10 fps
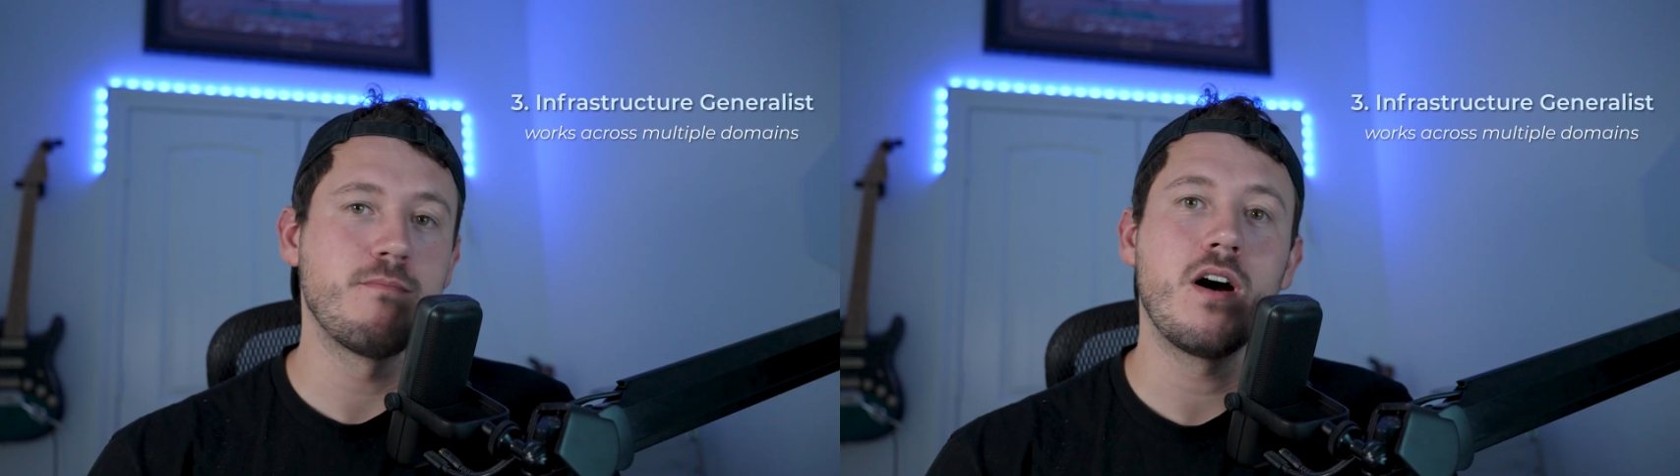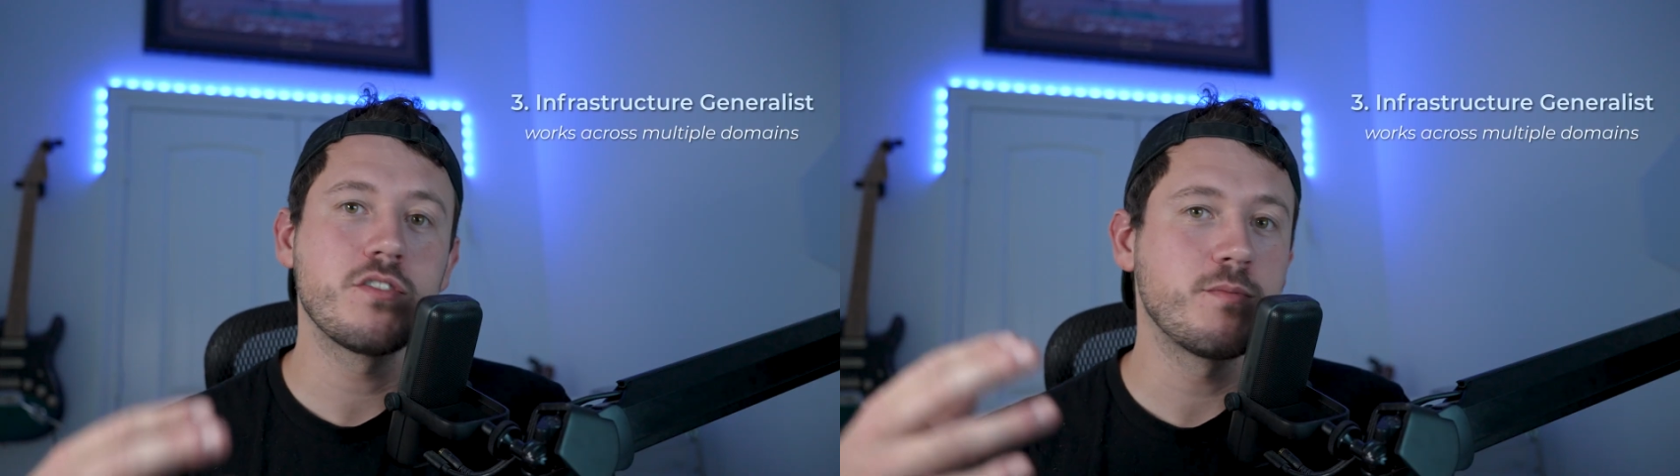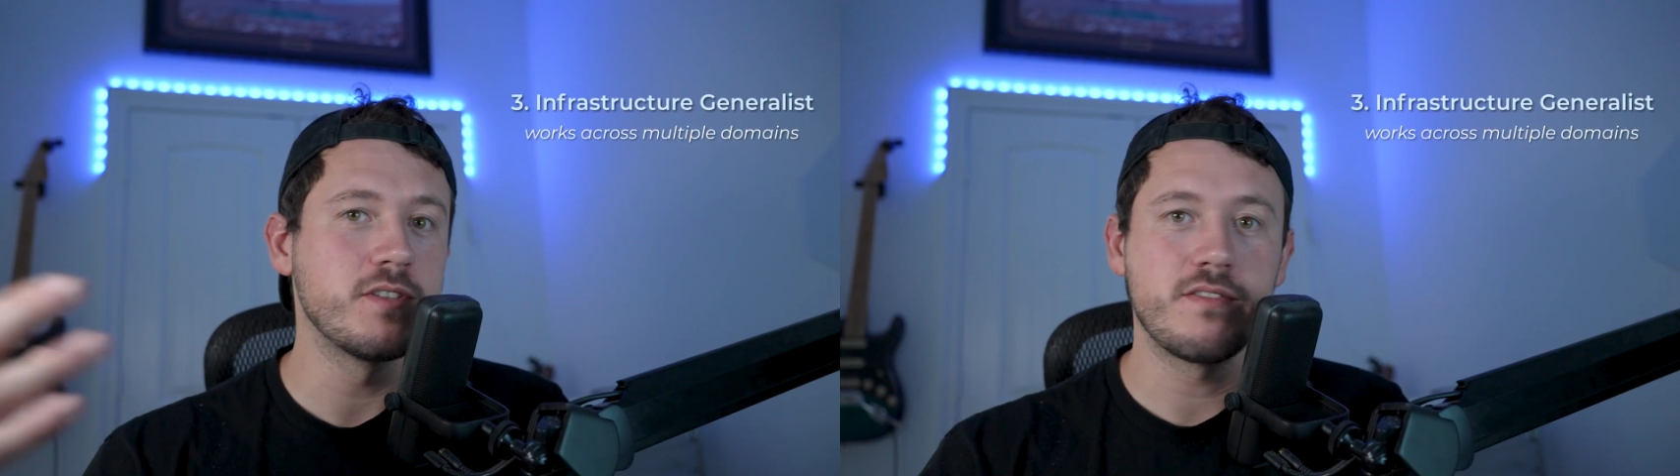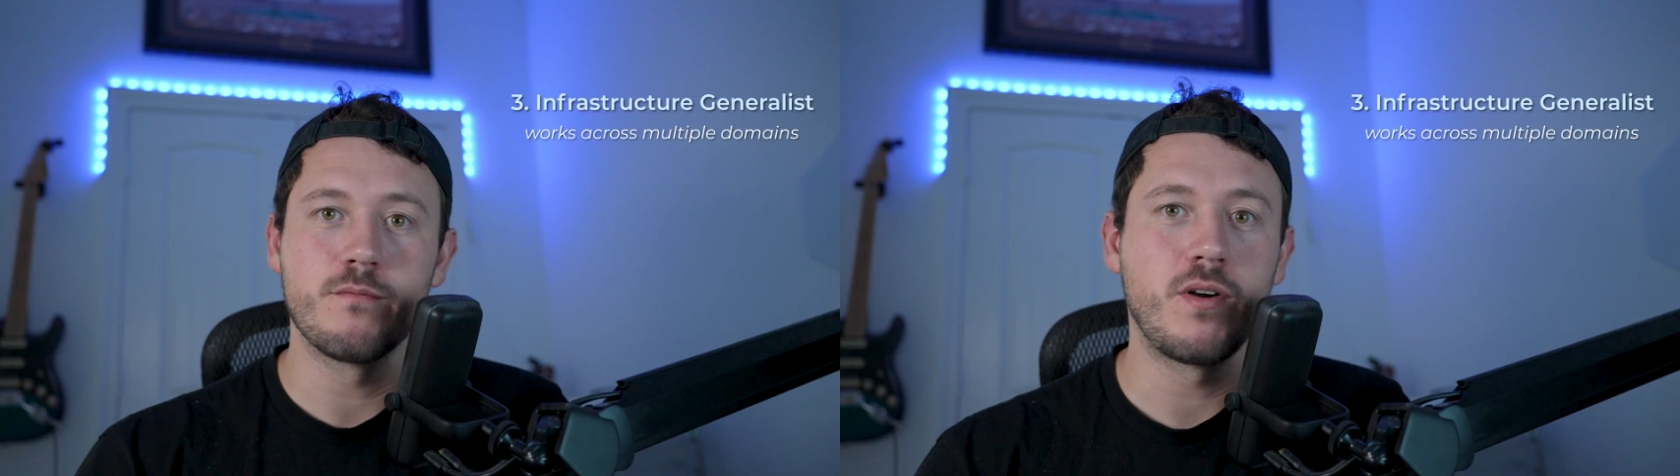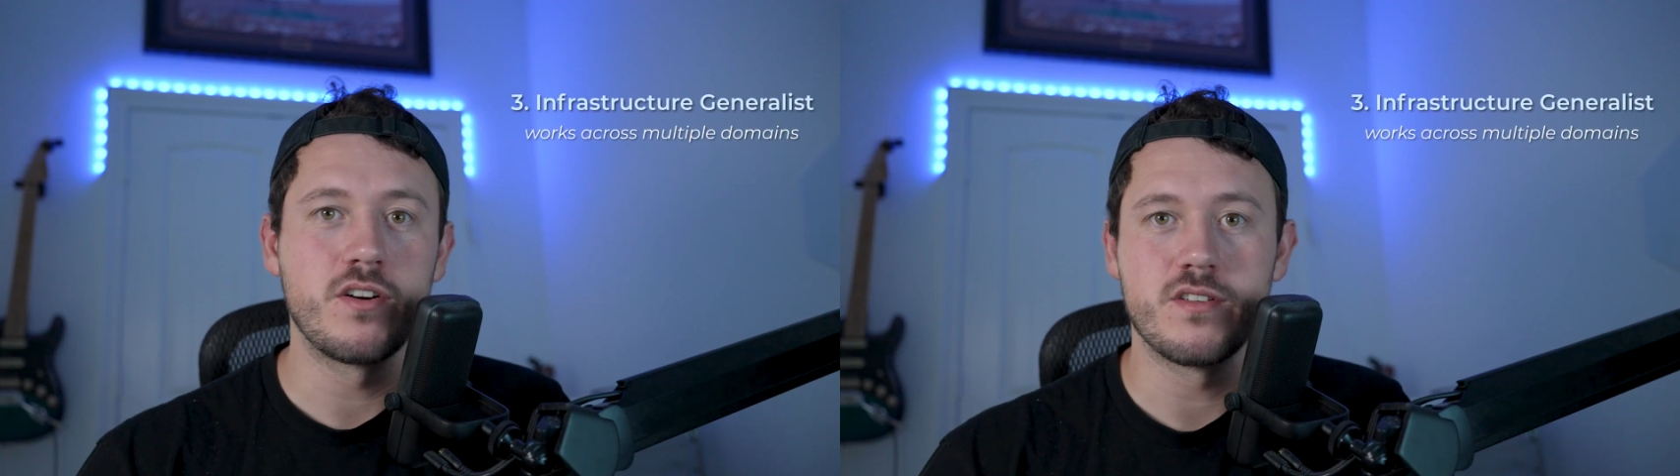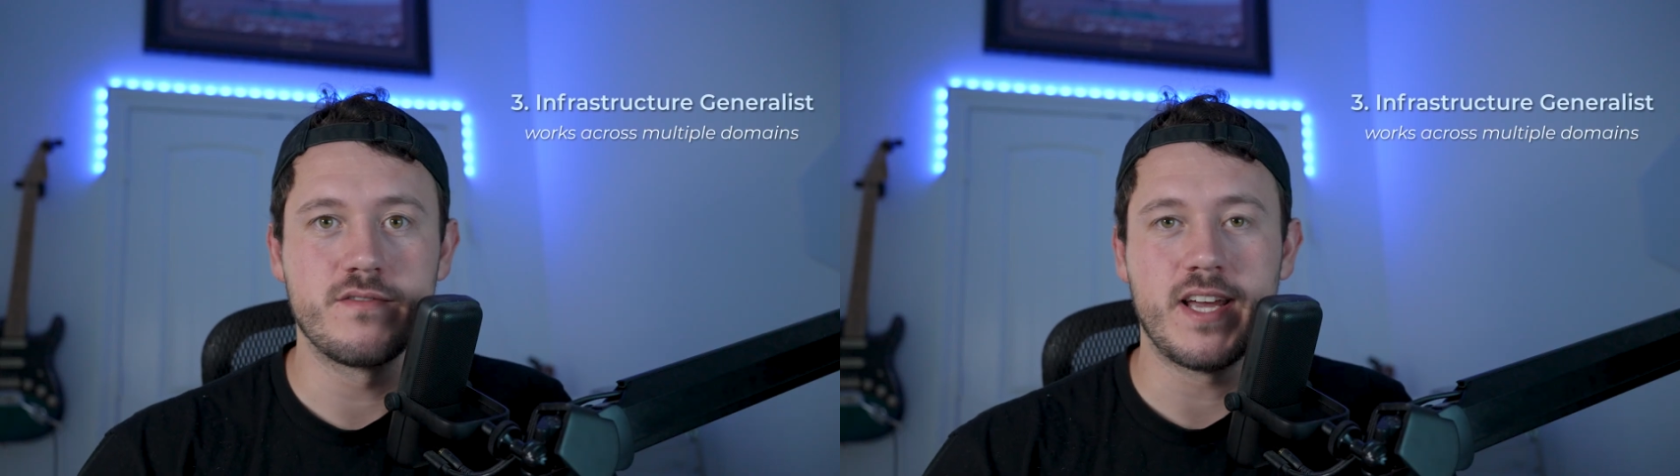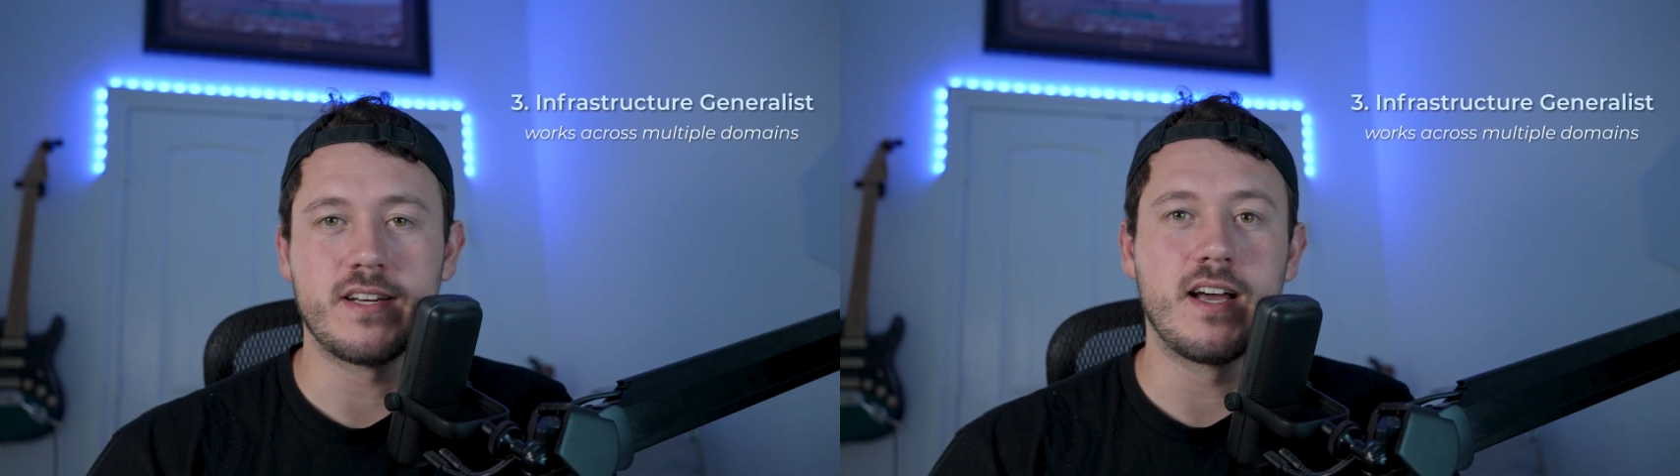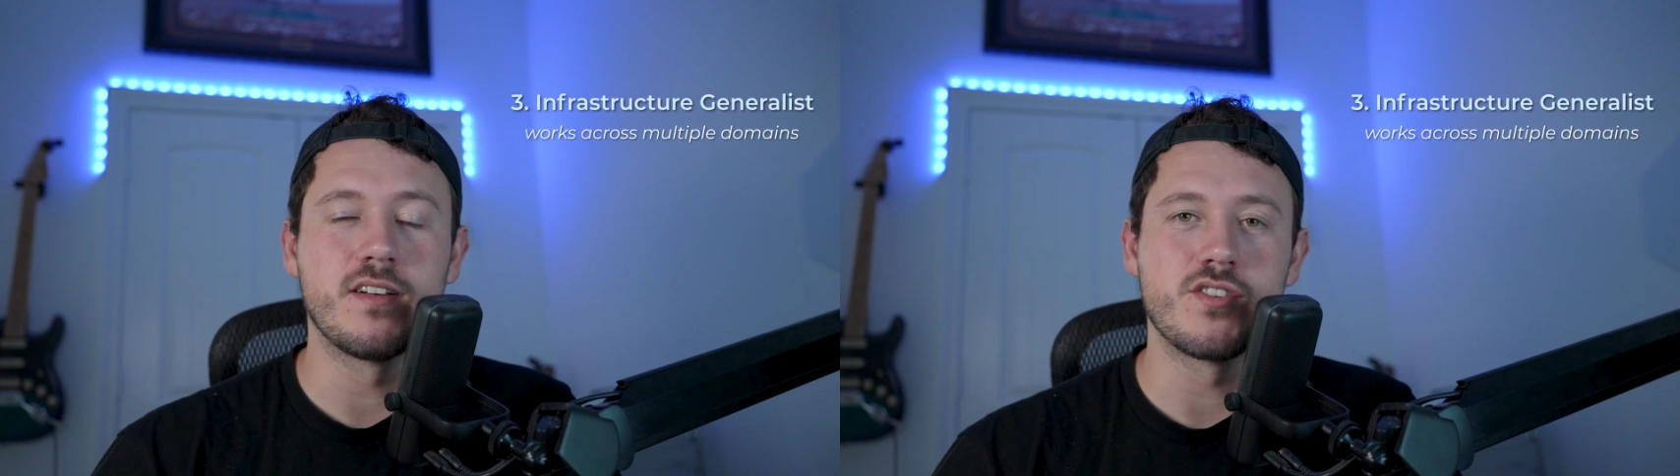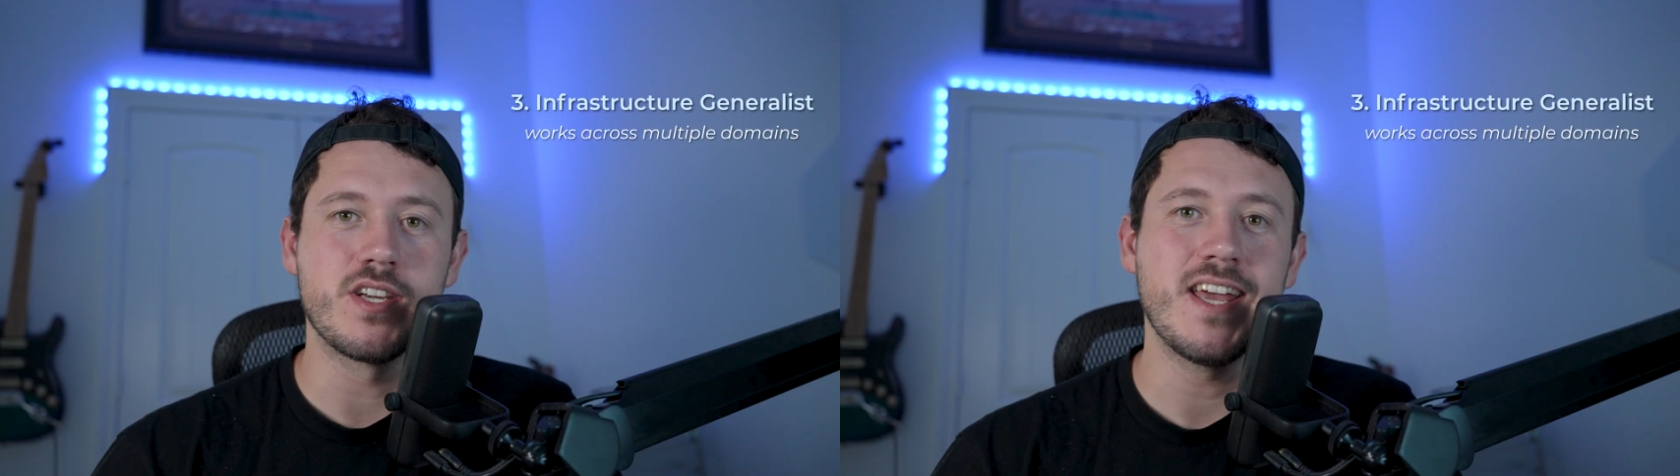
multiple different parts of technology,